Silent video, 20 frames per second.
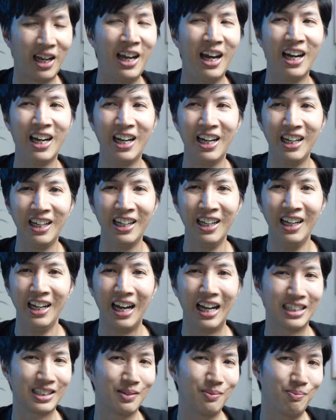
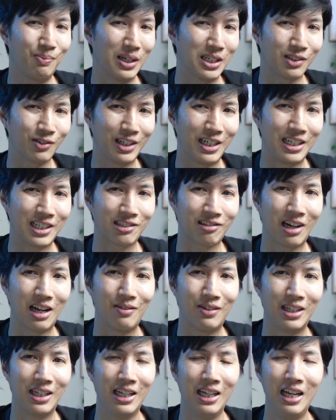That's the best way to
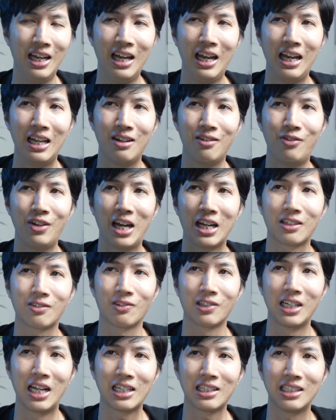describe it. And in fact,
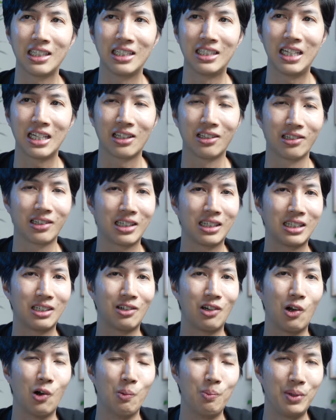we're actually going to take a look at
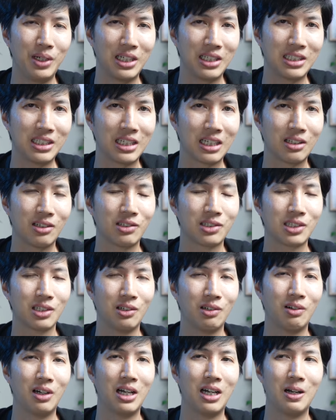their opening together.
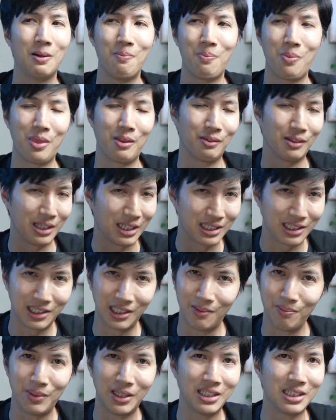So let's
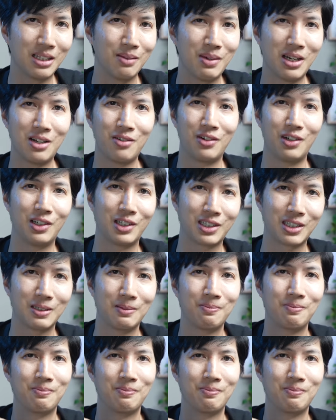jump into the metaverse.